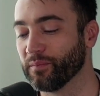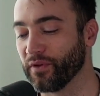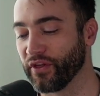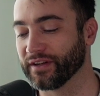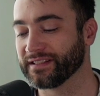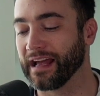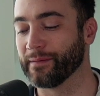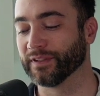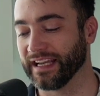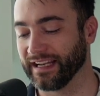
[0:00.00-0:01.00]
but that are
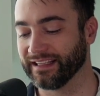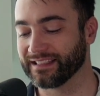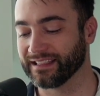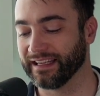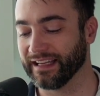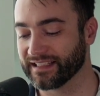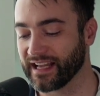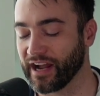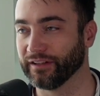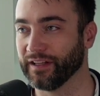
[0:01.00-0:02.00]
simultaneously
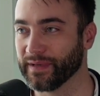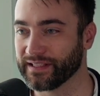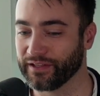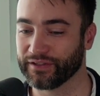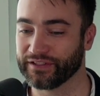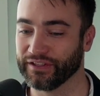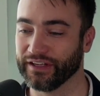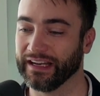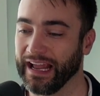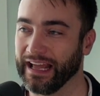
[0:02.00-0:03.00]
entirely
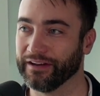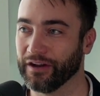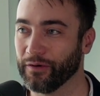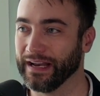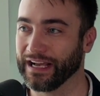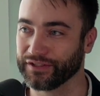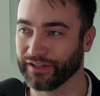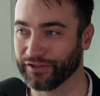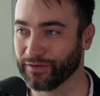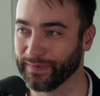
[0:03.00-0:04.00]
misunderstood and no one actually
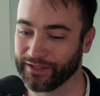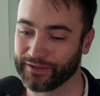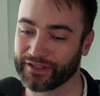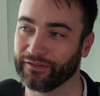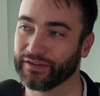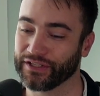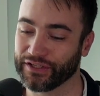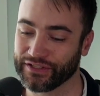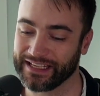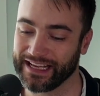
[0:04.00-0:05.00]
contributing to those
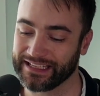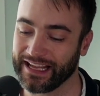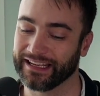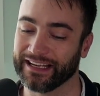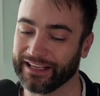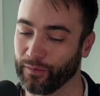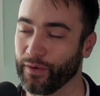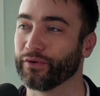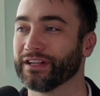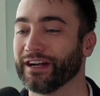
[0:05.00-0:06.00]
conversations has any idea
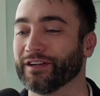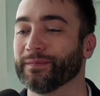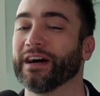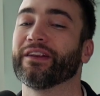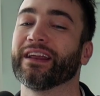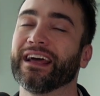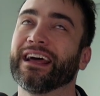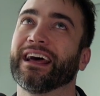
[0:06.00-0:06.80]
what they're talking about,